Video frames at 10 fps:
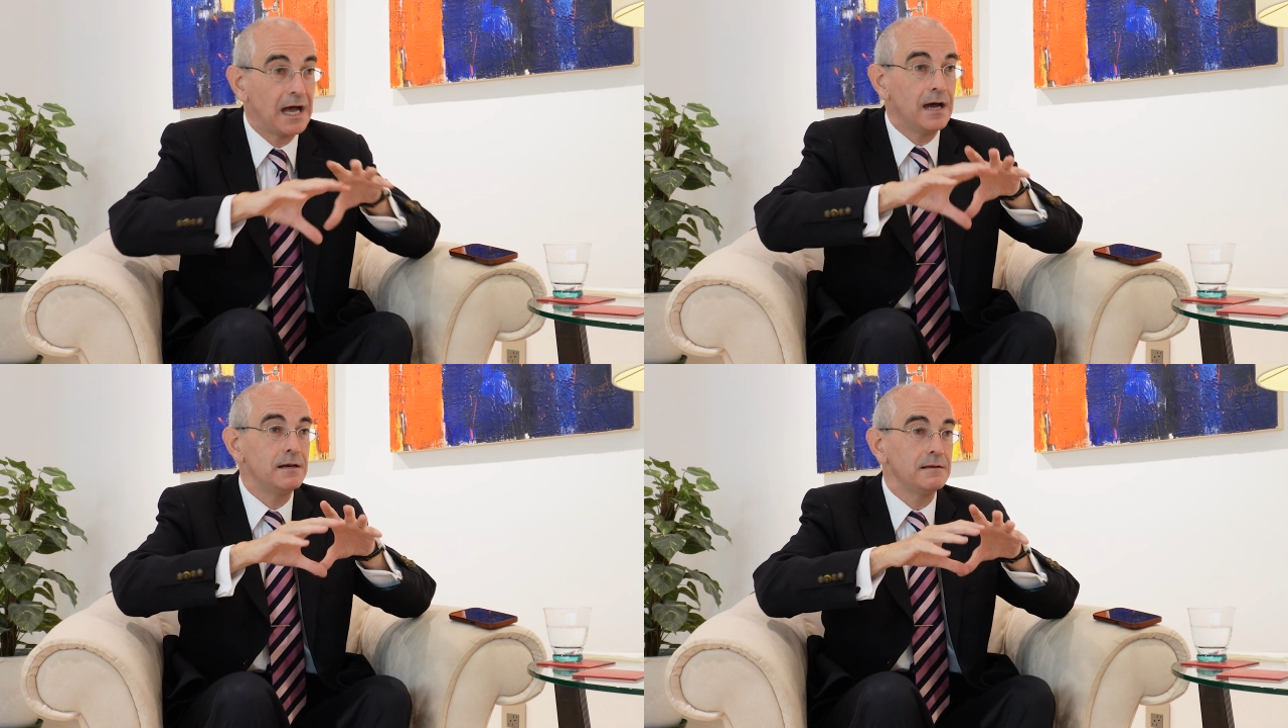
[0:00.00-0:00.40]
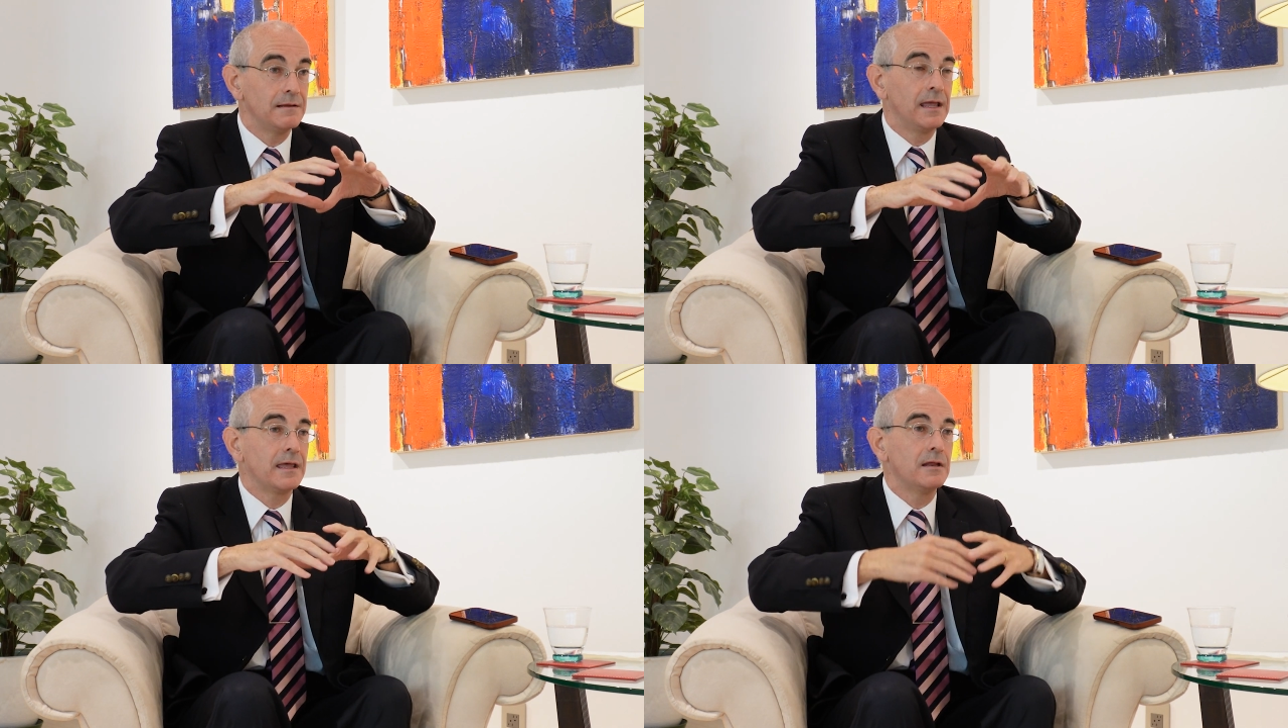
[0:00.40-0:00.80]
and
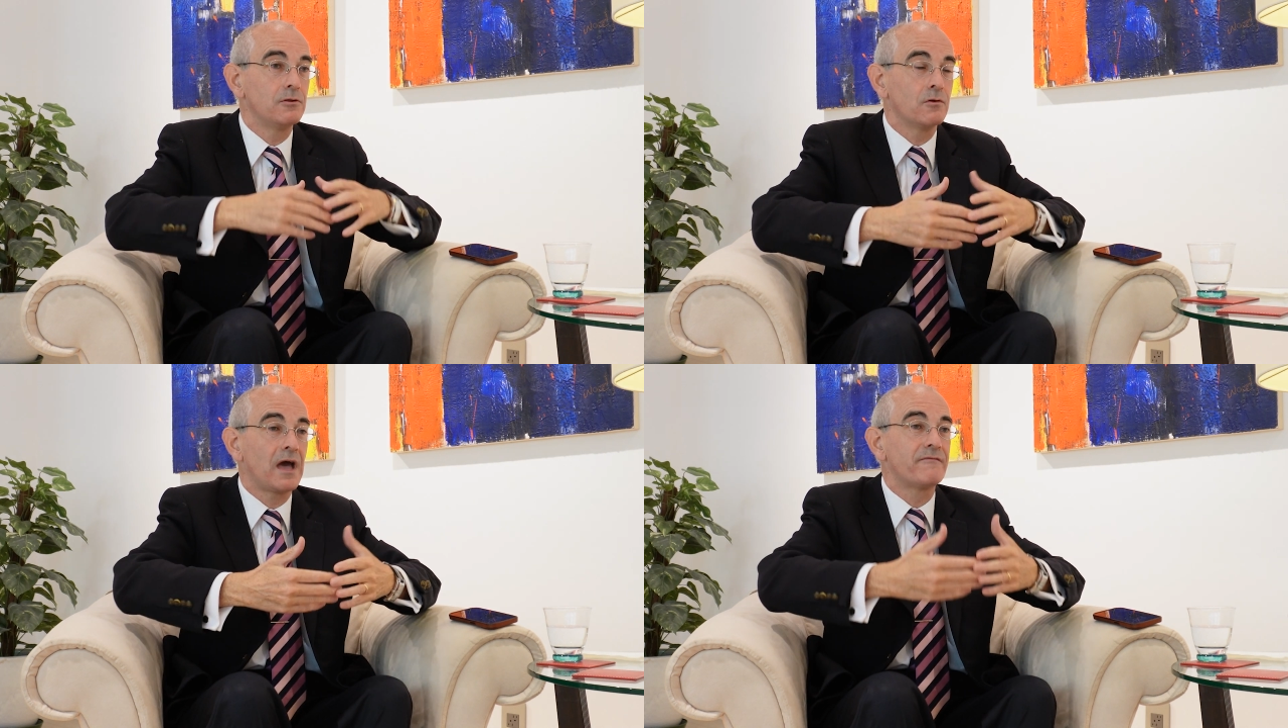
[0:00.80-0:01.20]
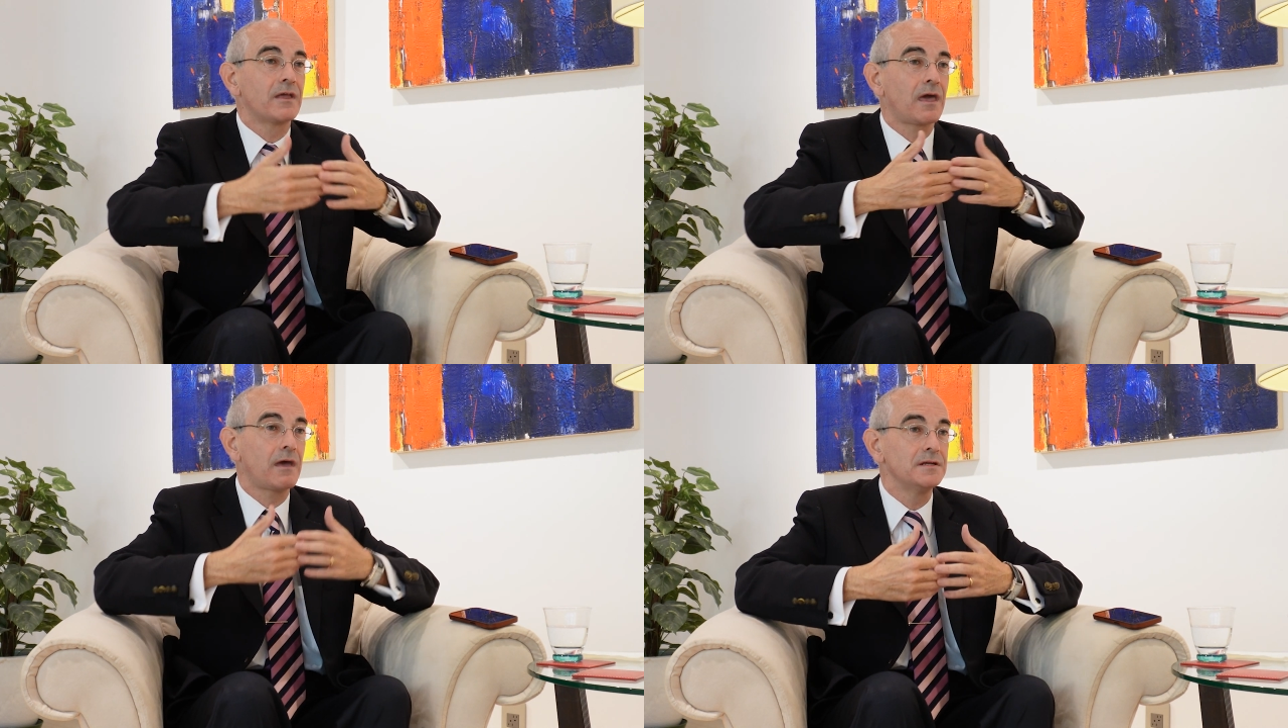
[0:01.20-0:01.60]
again, you have
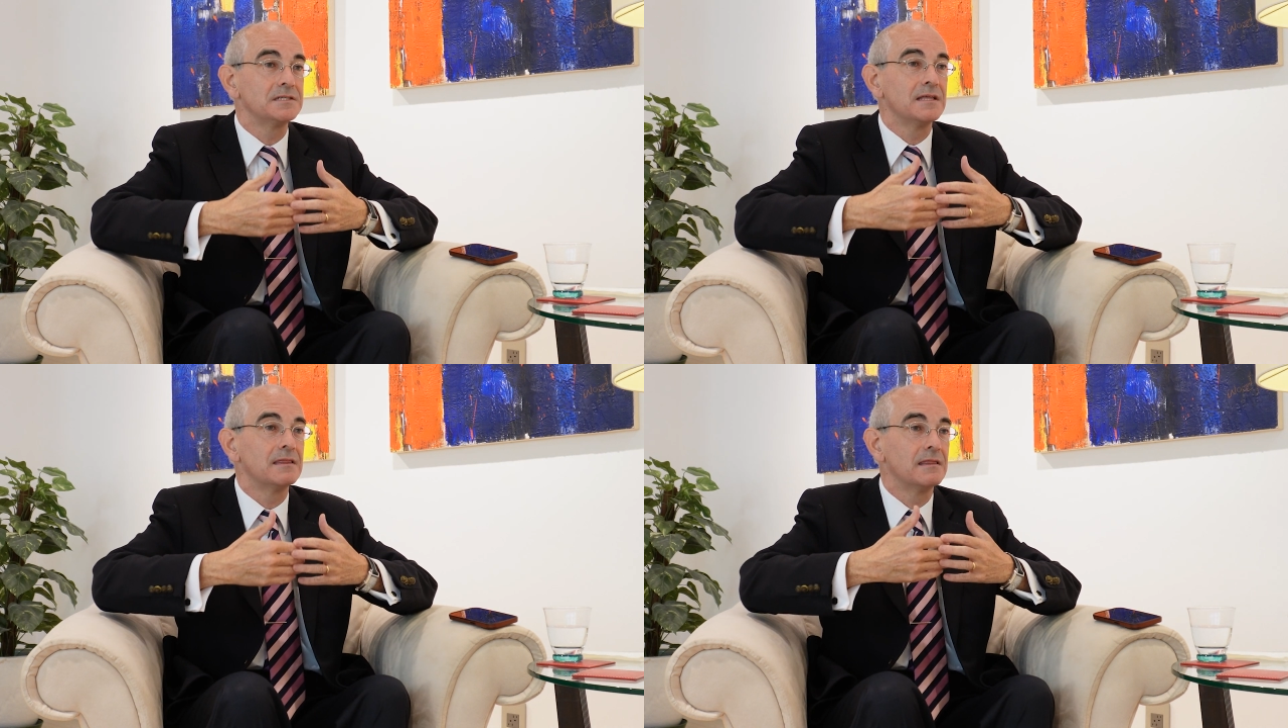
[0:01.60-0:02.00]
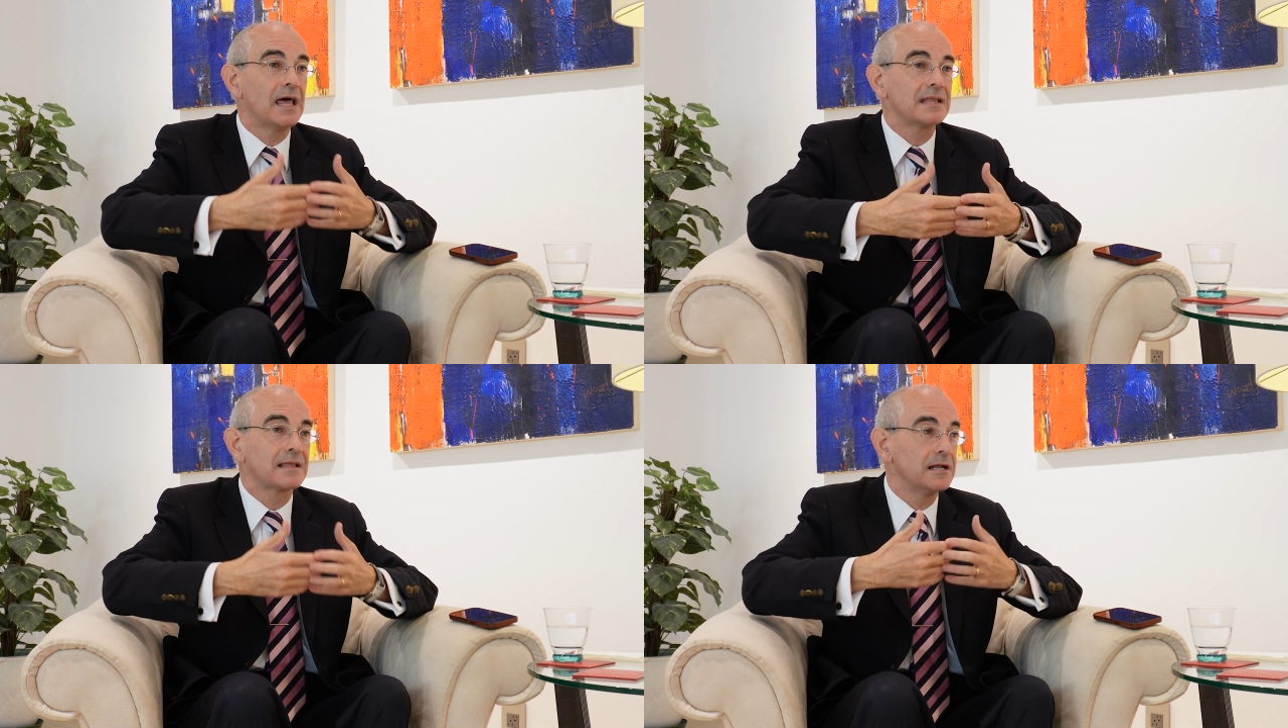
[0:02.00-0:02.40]
inherited
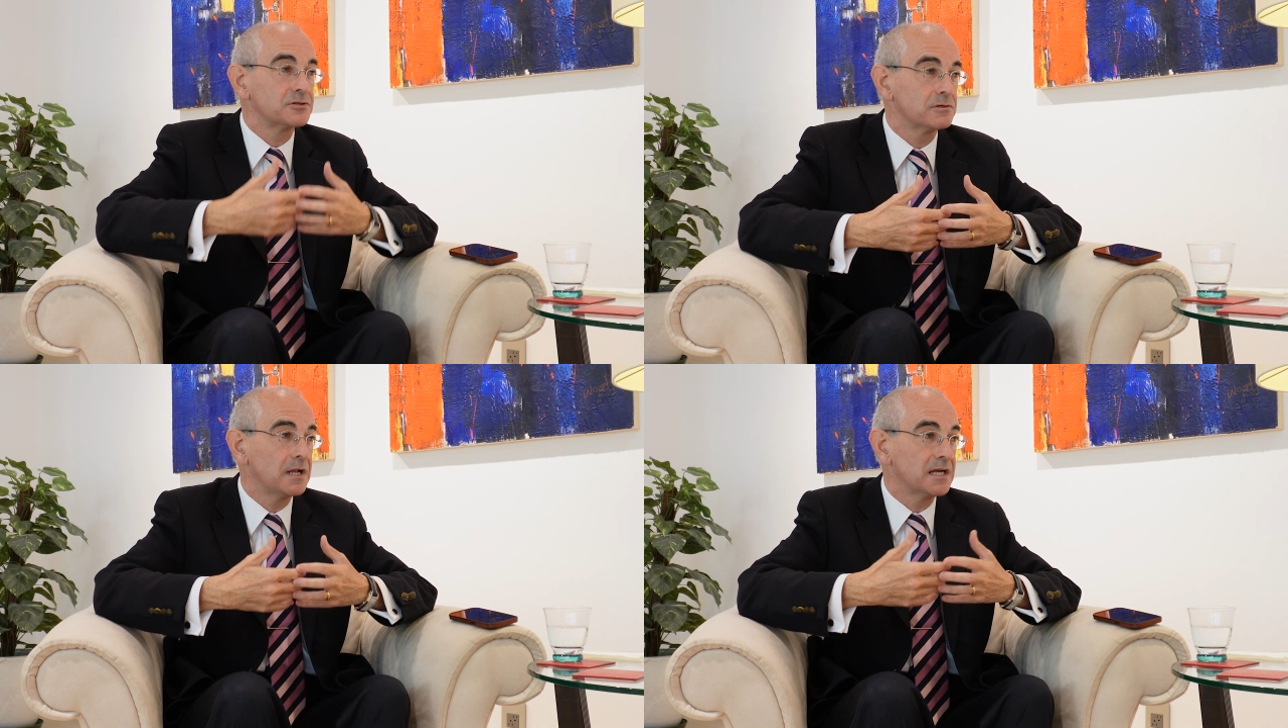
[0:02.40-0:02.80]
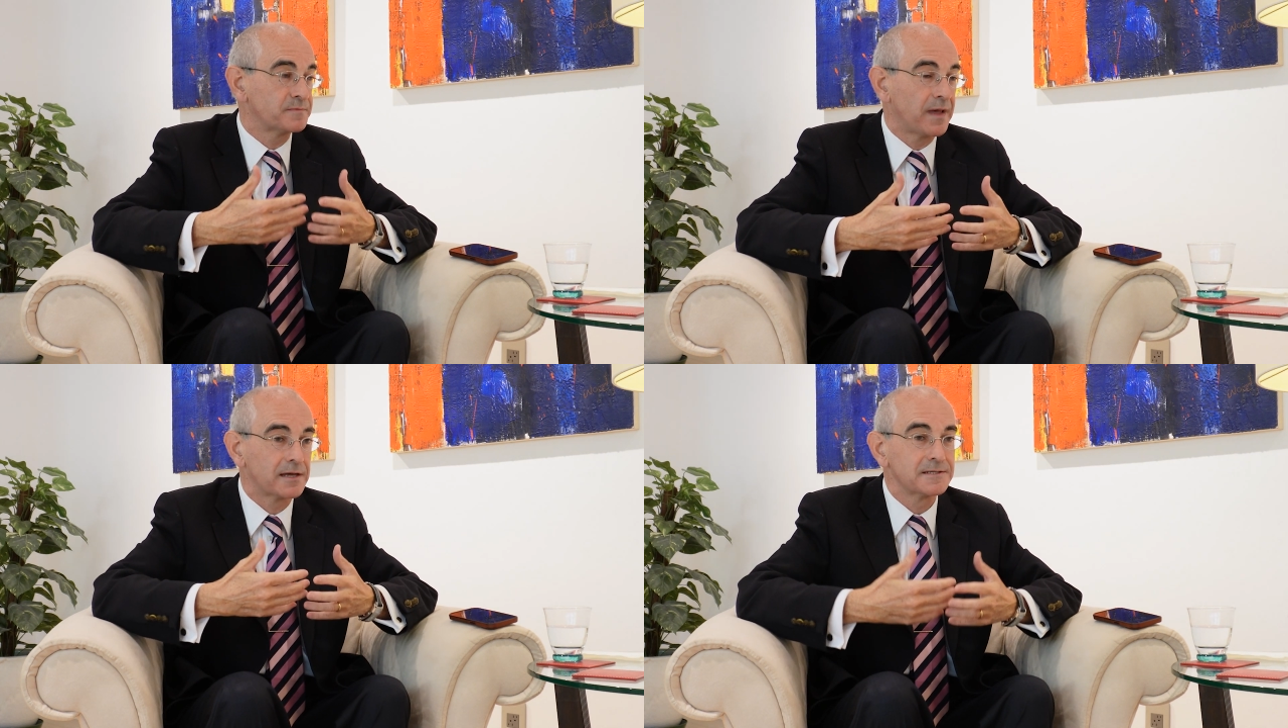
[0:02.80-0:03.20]
that cultural
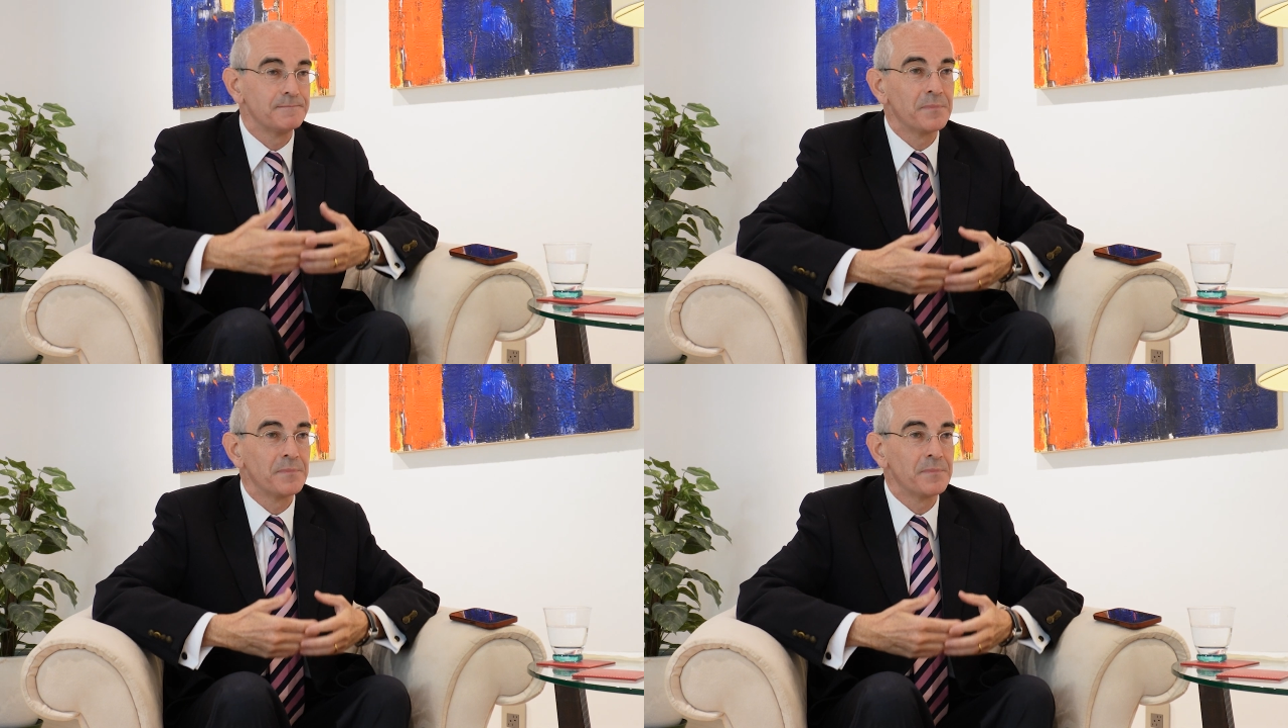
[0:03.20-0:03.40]
aspect.